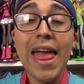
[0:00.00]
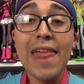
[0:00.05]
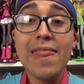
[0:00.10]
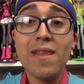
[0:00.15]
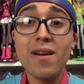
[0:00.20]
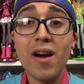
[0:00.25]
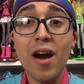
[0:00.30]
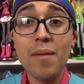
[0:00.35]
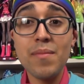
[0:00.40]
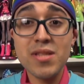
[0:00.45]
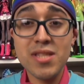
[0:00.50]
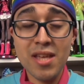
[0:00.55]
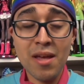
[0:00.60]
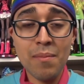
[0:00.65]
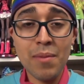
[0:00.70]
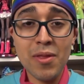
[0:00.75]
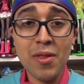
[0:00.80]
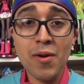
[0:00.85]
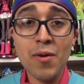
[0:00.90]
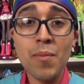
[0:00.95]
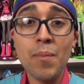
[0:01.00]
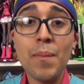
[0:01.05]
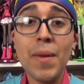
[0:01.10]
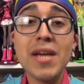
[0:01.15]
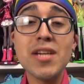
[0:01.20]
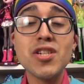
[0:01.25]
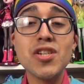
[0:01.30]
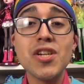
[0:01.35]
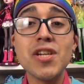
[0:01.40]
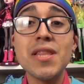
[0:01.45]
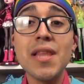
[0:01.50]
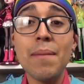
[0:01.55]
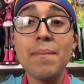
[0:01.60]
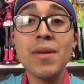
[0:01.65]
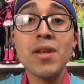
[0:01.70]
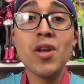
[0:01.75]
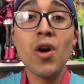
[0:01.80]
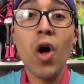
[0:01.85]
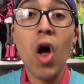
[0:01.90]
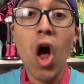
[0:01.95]
In the comments down below, make sure to let me
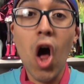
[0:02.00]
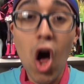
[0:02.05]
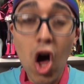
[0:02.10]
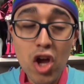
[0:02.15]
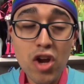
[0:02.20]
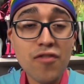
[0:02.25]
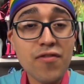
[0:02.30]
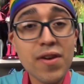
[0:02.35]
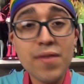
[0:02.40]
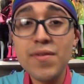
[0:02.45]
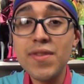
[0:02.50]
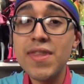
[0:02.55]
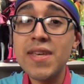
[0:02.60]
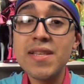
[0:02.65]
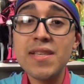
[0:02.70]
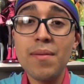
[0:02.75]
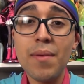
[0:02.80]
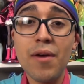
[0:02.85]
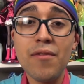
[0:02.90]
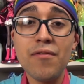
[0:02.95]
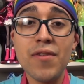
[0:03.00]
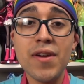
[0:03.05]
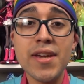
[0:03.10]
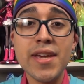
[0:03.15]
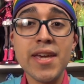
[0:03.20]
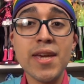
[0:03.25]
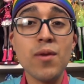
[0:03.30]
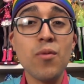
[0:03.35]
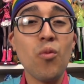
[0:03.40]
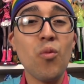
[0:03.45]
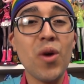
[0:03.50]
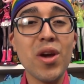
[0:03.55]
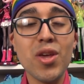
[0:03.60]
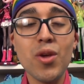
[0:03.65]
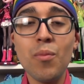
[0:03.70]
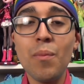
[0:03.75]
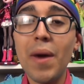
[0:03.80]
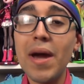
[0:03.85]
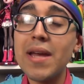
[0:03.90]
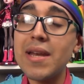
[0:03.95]
know all your favorite things about Frankie, what you
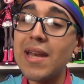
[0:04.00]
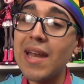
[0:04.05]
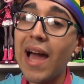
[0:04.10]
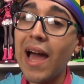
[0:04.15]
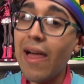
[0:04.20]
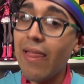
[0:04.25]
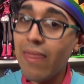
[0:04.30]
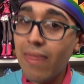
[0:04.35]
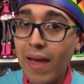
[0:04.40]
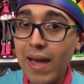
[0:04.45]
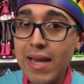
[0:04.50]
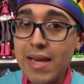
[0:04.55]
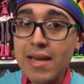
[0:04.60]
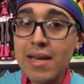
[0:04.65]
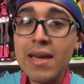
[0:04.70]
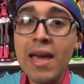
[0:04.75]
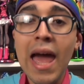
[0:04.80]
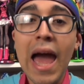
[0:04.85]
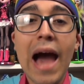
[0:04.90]
might not like.